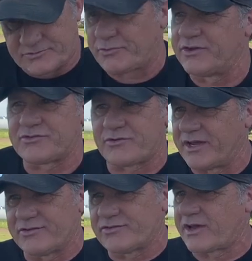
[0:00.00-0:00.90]
3
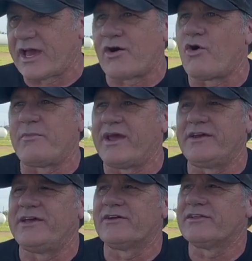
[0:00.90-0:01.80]
strings, kind of
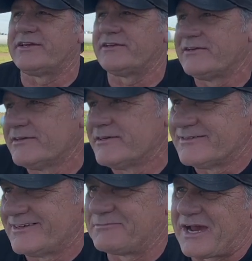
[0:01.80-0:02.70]
homemade deal, and
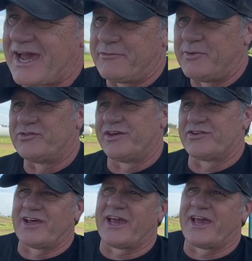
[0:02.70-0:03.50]
I'm kind of a musician.